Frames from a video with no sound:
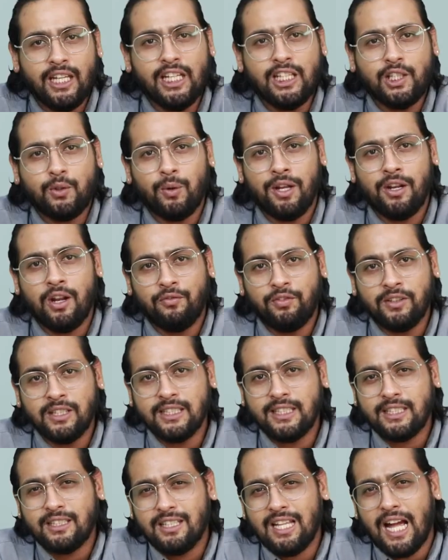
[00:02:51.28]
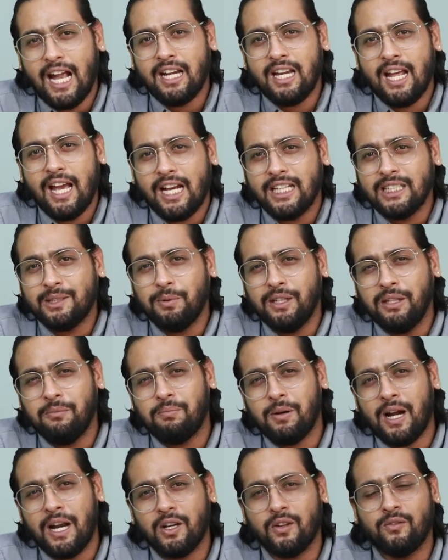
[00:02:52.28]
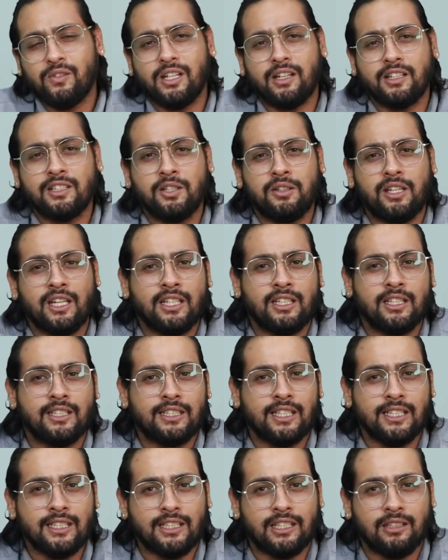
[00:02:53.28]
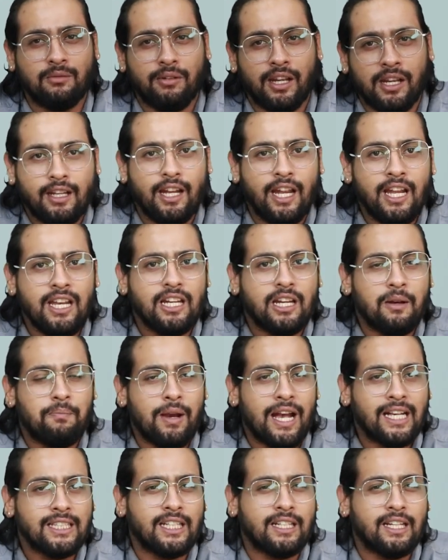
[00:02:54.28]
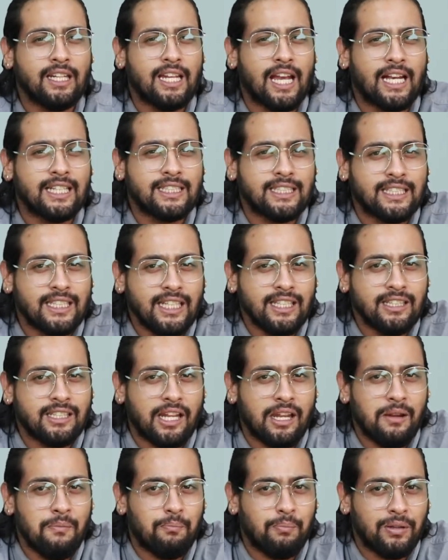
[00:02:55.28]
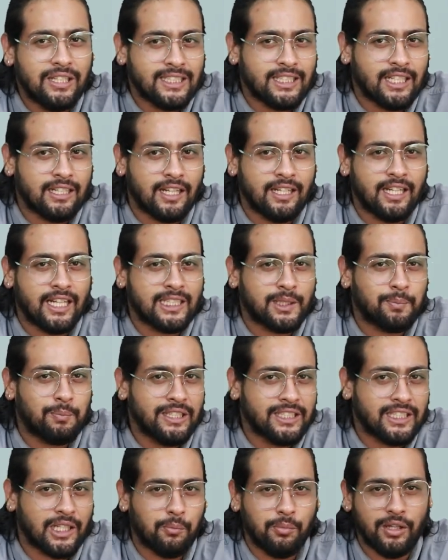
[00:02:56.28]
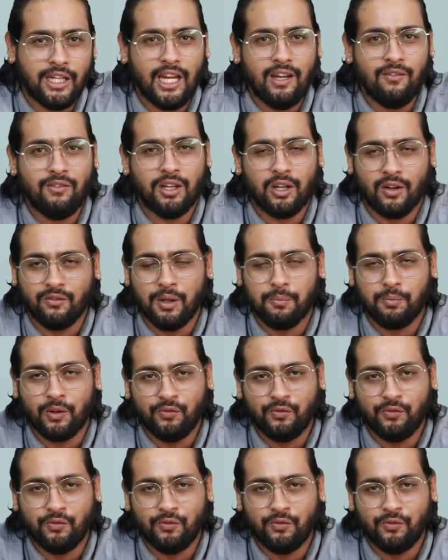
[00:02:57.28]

Each one of us that has been part of the education system in any capacity has seen the implicit and explicit behavior of the